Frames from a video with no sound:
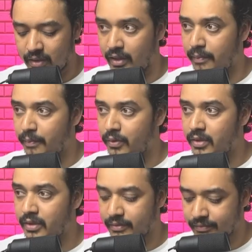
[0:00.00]
input,
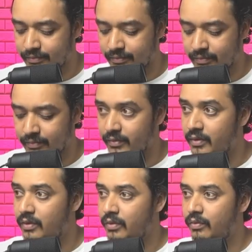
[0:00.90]

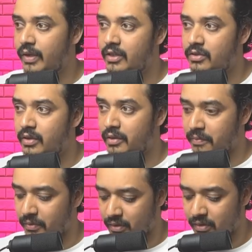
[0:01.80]
where is your
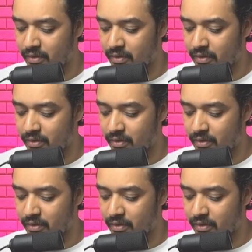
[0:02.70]
input?